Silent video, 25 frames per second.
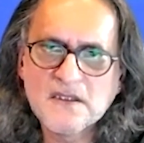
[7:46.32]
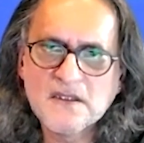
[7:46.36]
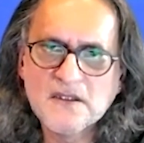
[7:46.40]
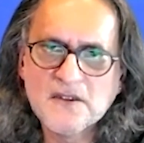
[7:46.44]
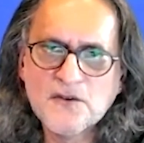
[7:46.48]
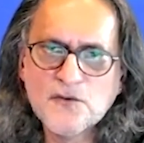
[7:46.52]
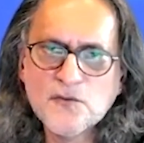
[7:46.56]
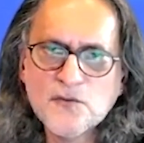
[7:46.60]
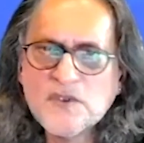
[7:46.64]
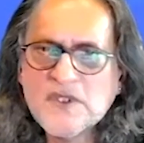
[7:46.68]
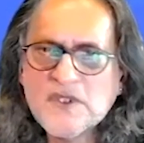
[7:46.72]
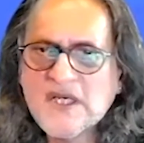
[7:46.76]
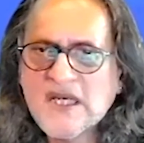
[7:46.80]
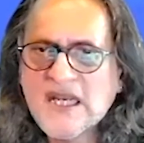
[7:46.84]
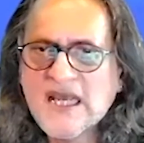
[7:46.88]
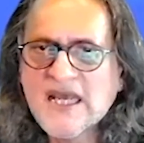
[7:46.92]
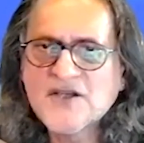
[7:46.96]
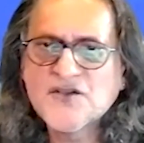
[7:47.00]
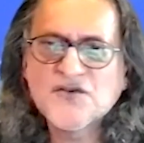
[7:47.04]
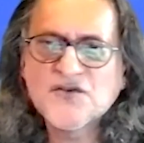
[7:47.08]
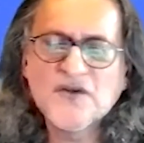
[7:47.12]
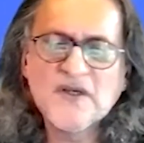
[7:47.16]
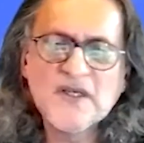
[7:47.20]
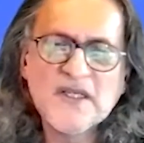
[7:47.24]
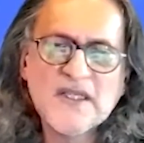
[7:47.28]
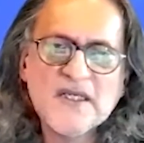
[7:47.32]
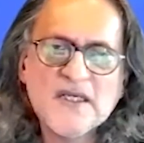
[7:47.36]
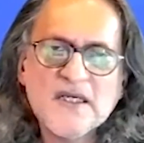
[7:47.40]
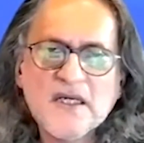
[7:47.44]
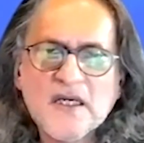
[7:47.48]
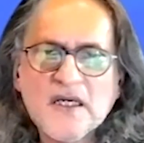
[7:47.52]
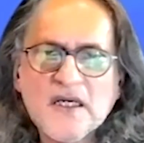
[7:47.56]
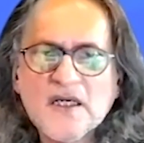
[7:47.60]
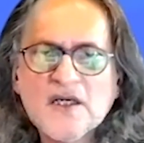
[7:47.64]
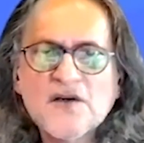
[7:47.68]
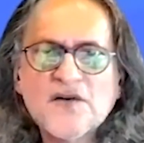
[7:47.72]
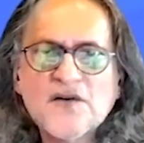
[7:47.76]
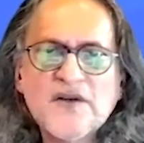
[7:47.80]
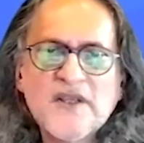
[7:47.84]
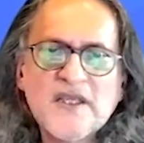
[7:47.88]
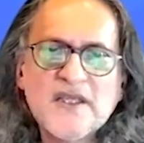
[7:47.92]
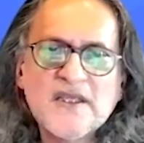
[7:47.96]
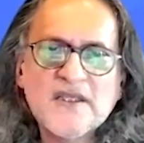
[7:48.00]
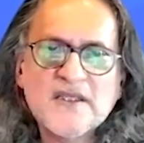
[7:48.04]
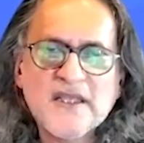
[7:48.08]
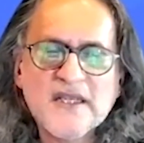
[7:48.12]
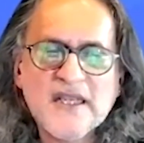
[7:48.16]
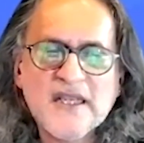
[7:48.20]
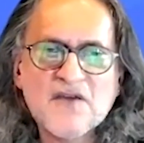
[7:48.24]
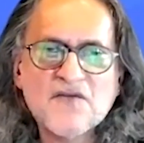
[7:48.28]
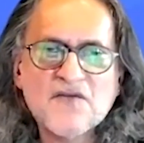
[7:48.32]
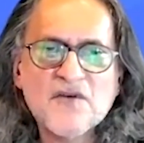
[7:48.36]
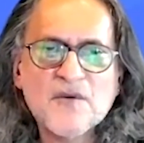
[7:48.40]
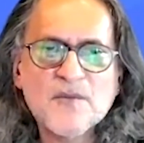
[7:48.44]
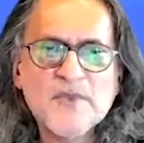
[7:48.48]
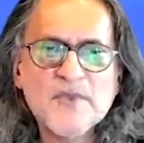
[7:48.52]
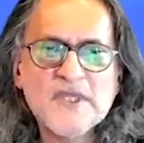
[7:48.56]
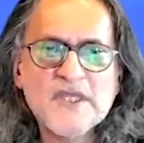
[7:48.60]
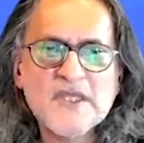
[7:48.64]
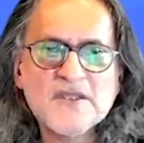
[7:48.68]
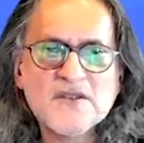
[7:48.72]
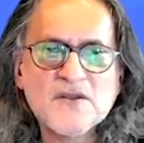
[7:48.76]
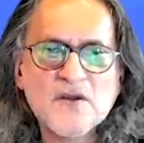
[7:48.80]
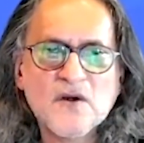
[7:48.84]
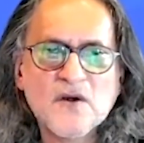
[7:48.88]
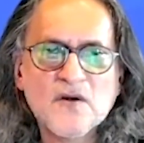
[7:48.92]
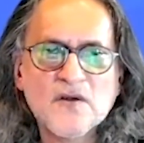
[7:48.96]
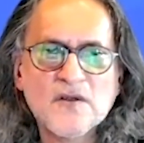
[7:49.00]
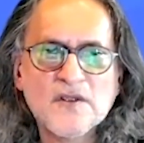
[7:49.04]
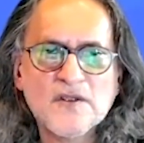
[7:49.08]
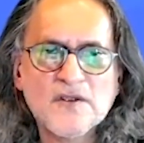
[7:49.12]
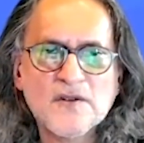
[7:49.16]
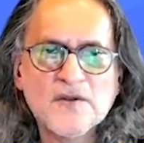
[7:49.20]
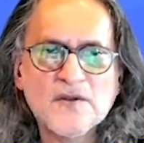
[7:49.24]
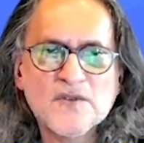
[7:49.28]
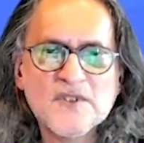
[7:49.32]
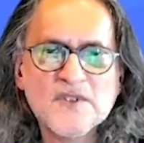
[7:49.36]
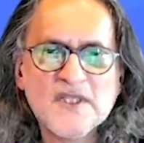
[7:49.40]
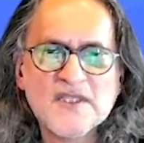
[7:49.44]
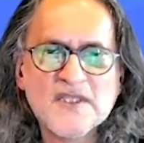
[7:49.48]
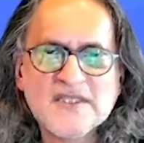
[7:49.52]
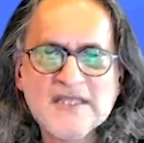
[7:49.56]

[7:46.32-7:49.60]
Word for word: unilaterally agree that everybody is not going to use it.